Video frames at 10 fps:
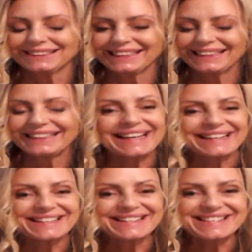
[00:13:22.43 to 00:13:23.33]

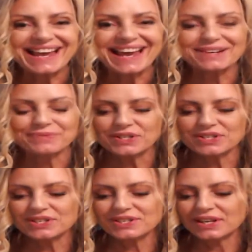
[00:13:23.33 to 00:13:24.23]
letters, and we're
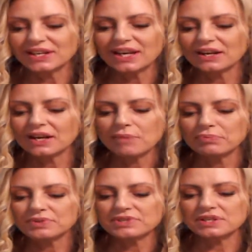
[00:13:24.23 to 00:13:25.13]
just going to get a couple.
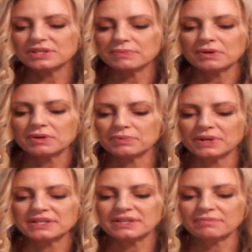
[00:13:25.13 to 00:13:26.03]
So Spirit,
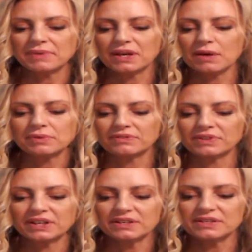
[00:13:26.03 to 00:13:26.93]
please give me a couple of
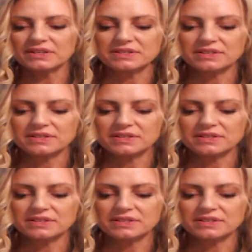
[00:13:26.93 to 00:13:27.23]
letters.